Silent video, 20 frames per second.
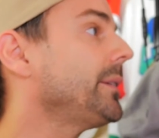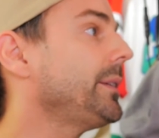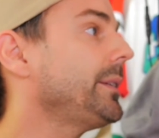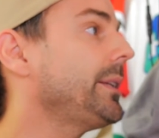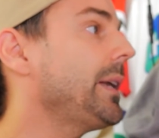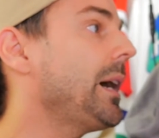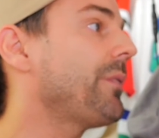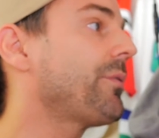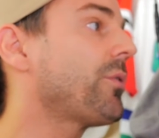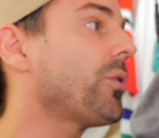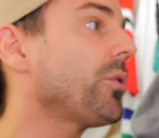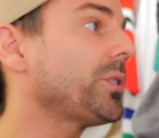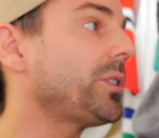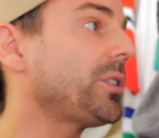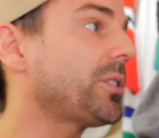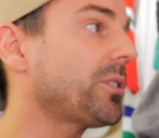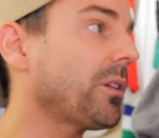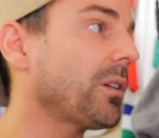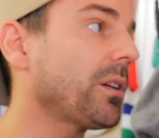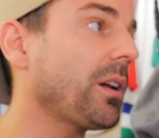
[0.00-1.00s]
Now, of course, he
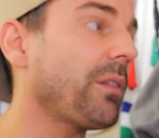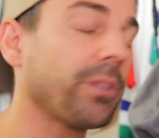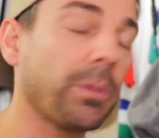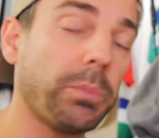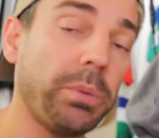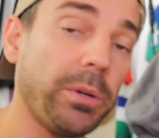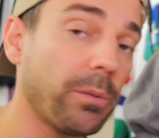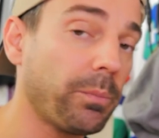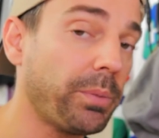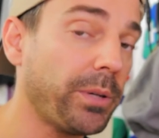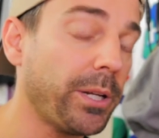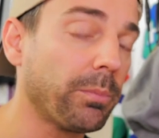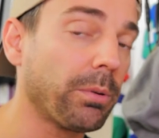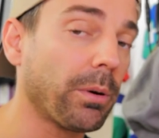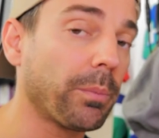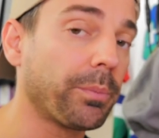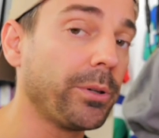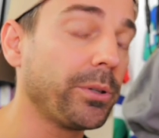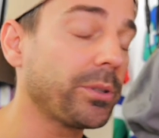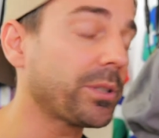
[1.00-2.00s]
started off with the P-
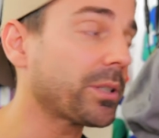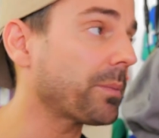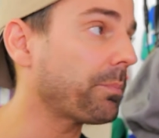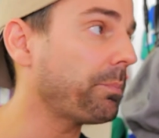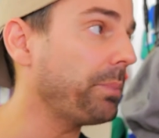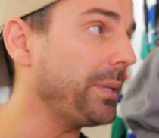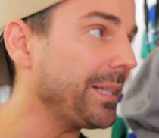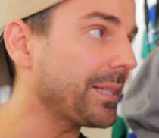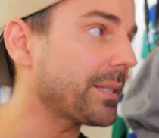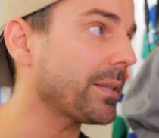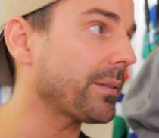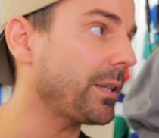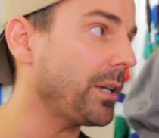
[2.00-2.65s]
Peterborough Pruits, Petes of